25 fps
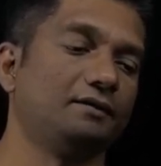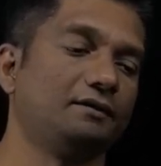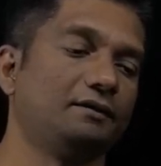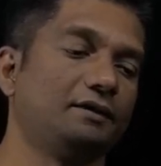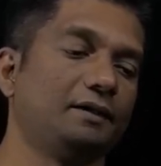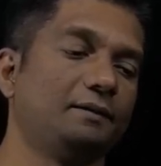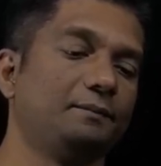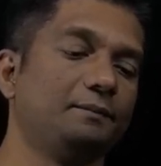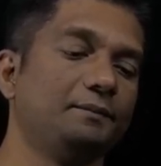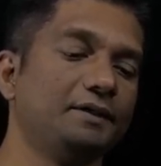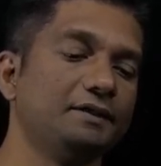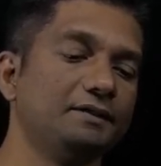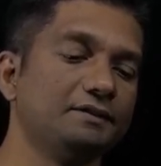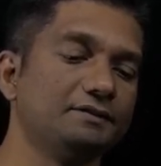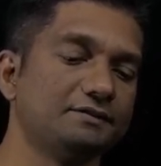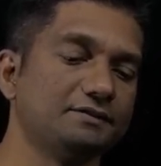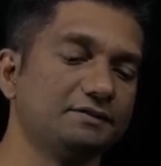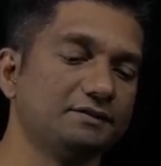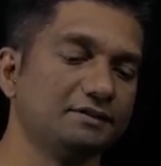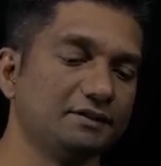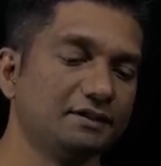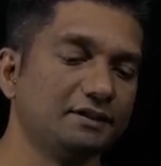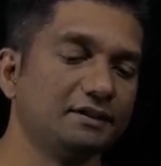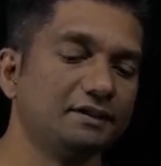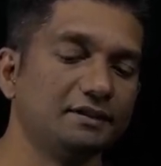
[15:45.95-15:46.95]
that means
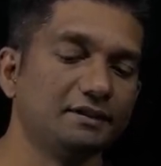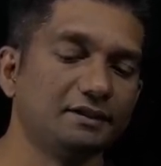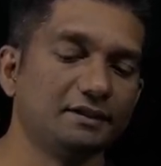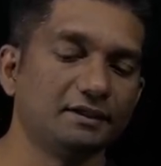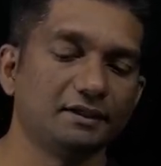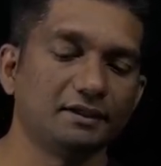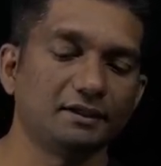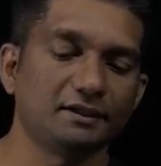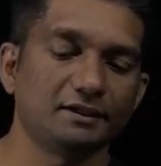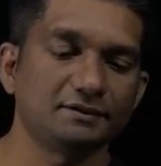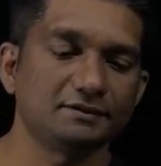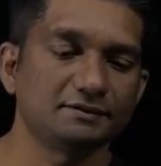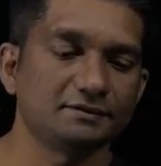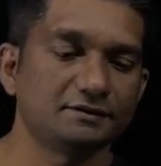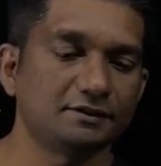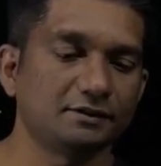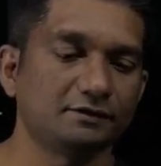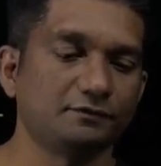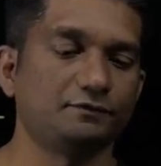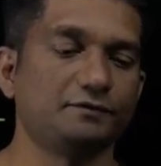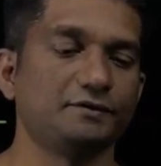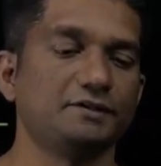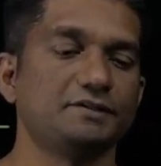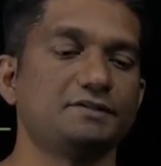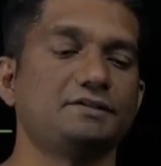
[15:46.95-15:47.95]
the
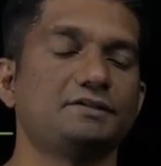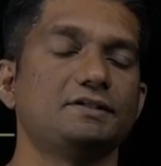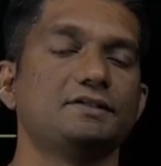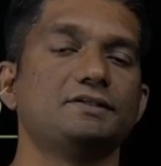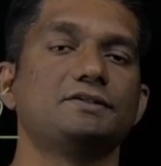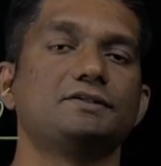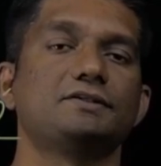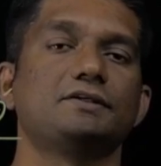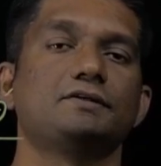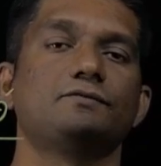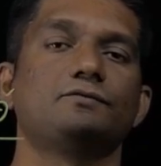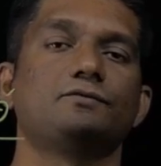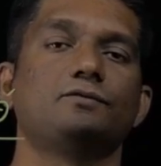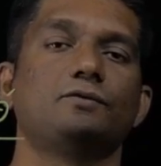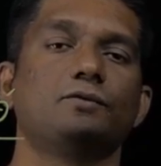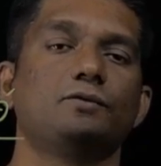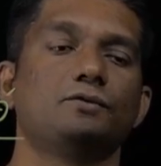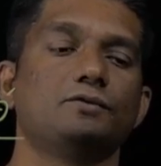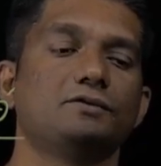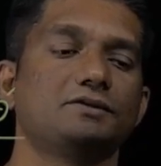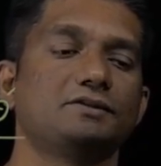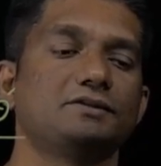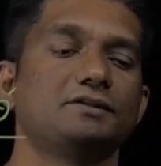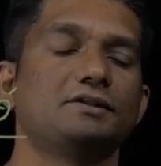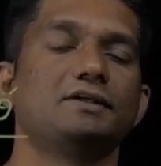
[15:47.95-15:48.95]
surface tension
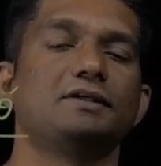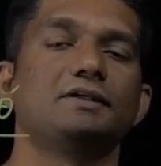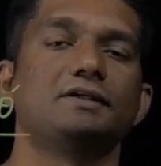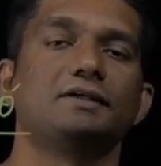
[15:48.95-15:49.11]
force